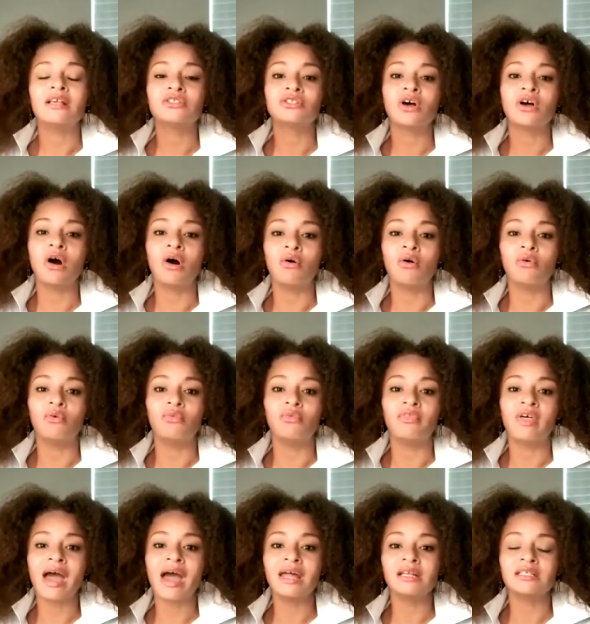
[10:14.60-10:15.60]
And so
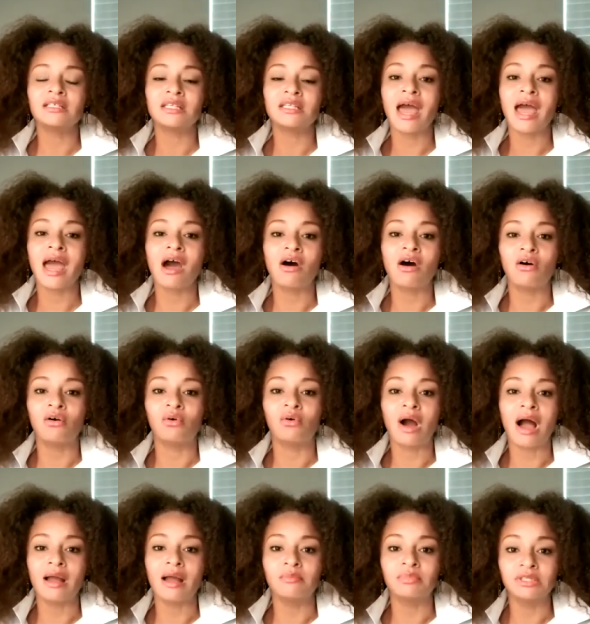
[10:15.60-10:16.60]
that is how
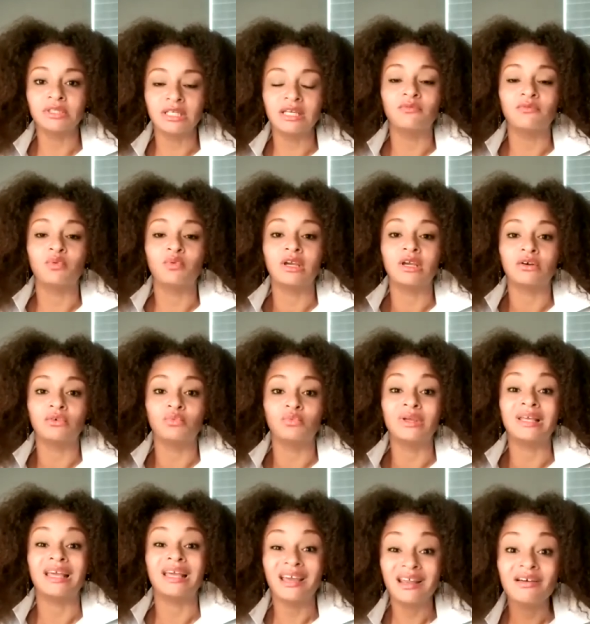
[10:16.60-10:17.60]
I believe we
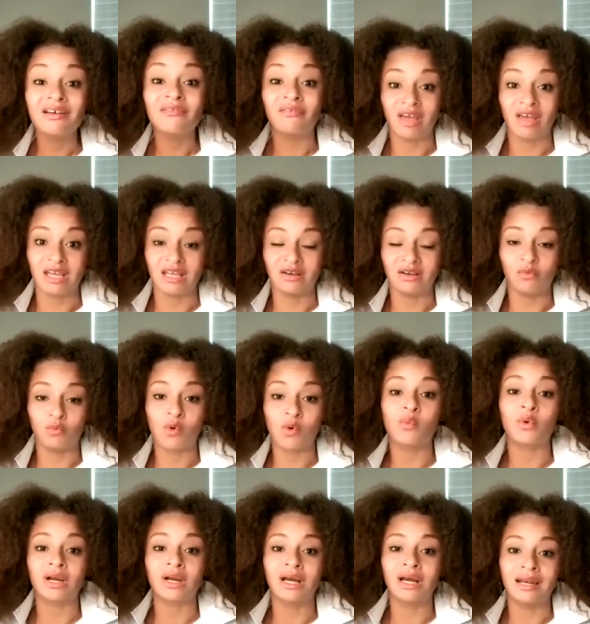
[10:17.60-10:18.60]
innovate
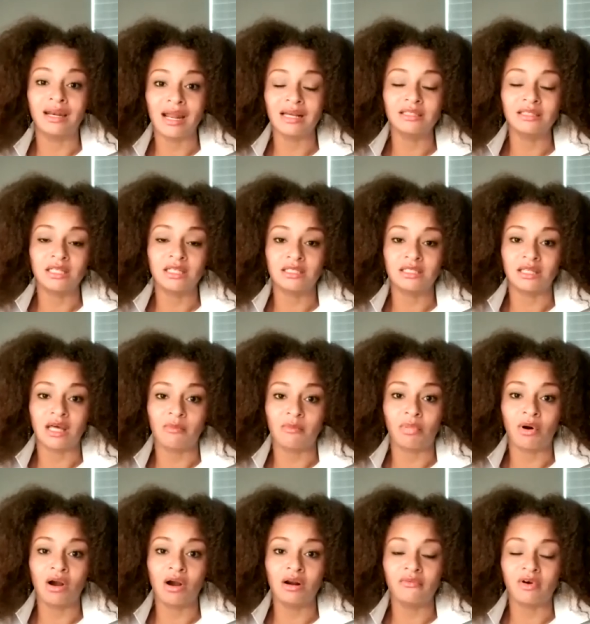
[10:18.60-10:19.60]
when we're connected to
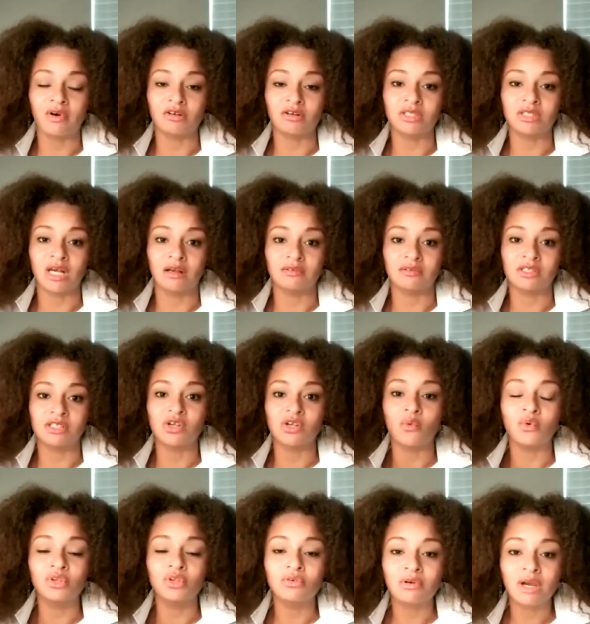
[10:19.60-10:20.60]
that part of ourselves. And
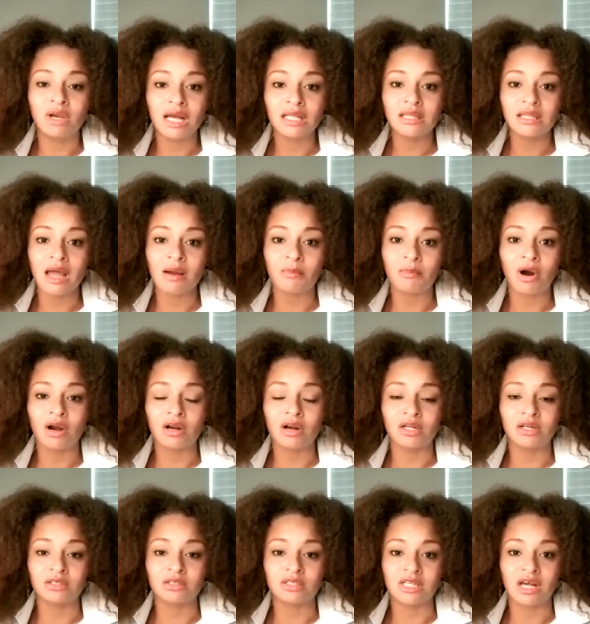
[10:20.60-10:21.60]
so when you cut that part
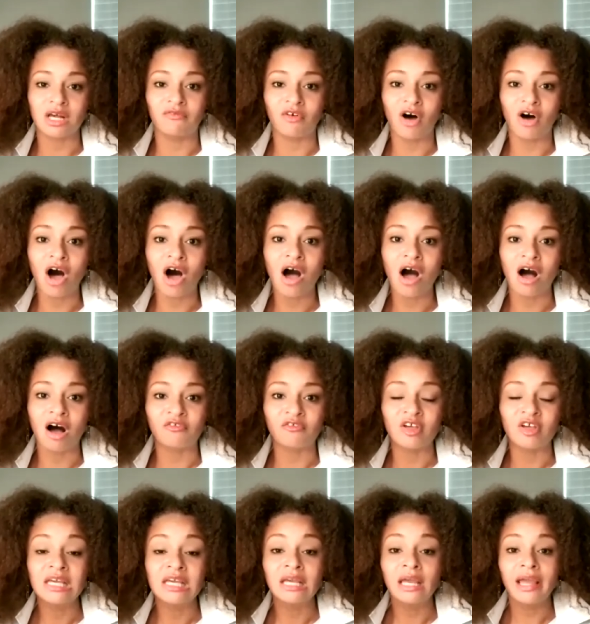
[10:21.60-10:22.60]
of yourself off
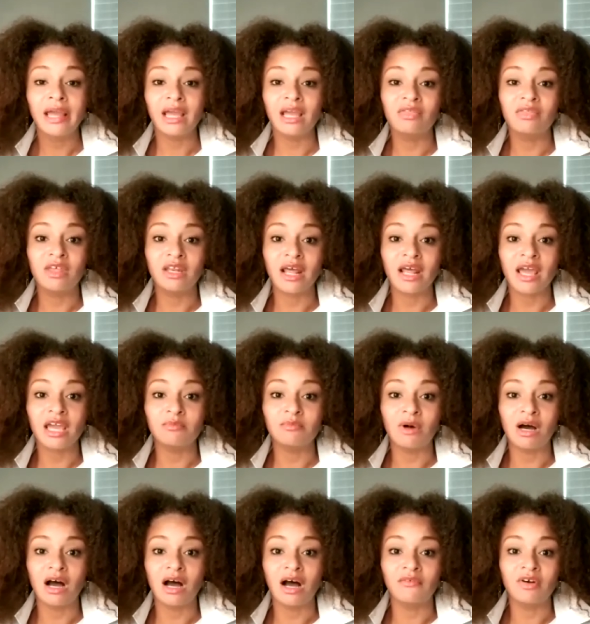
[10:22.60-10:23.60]
in the name
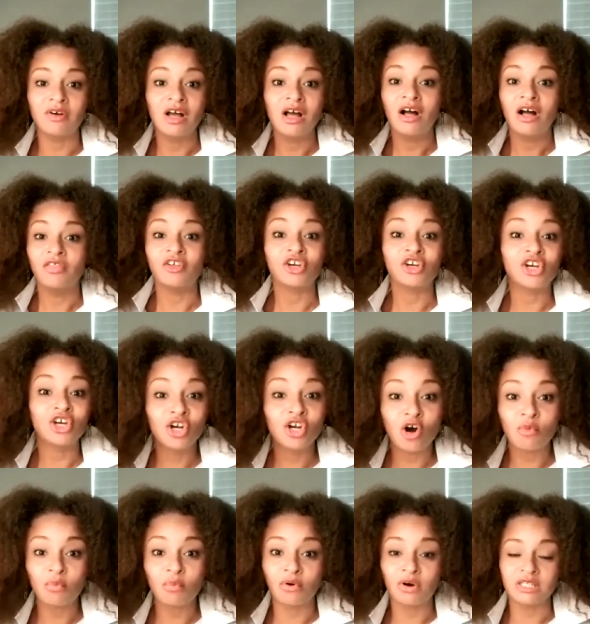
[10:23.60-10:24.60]
of the good
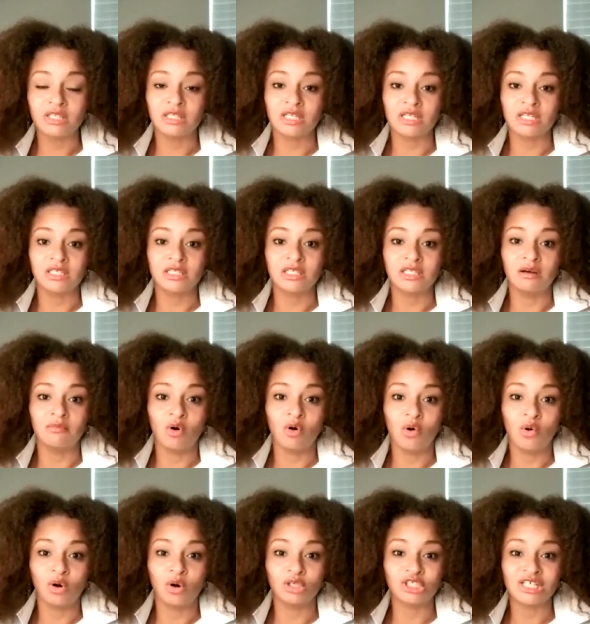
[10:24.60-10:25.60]
old boy system
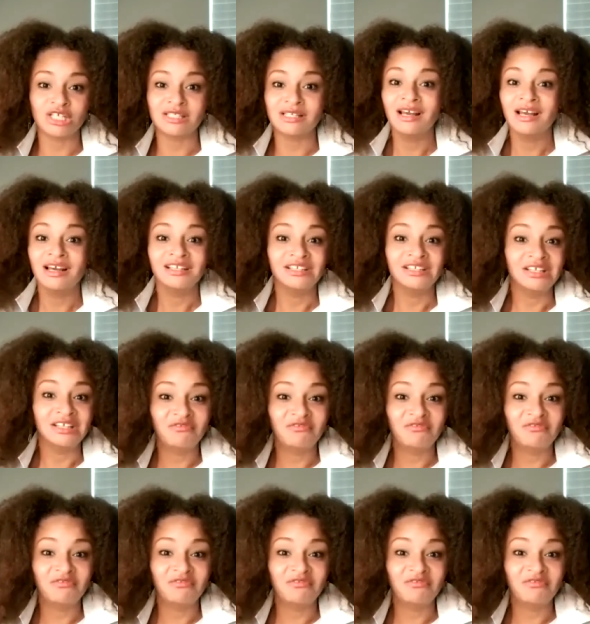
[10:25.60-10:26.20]
or just